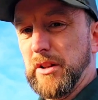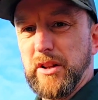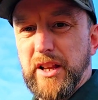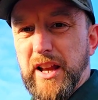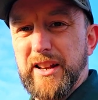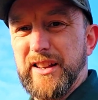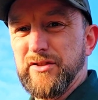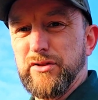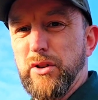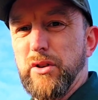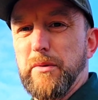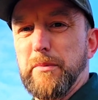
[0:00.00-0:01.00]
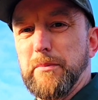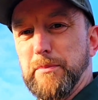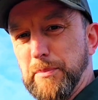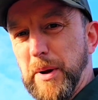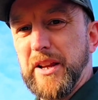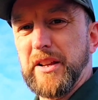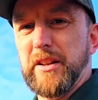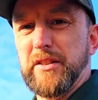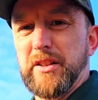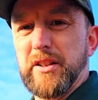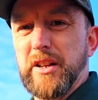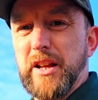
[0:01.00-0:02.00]
again, it's not biting
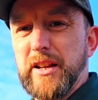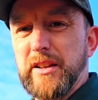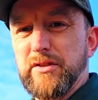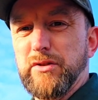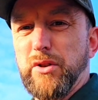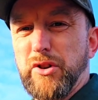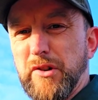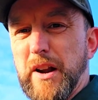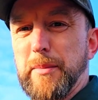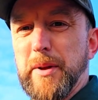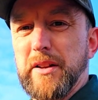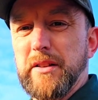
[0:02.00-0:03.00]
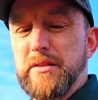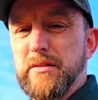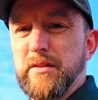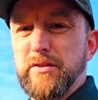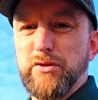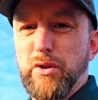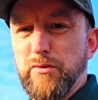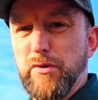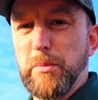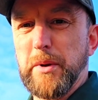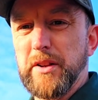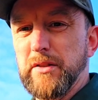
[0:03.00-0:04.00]
into your leg, it's not grabbing, it's not
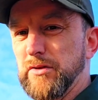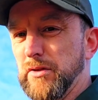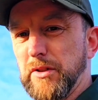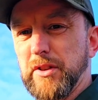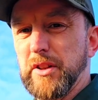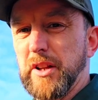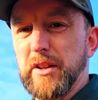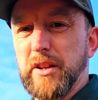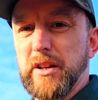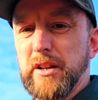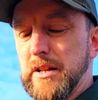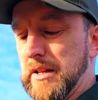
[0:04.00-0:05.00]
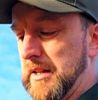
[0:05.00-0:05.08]
rubbing, there's nothing like that.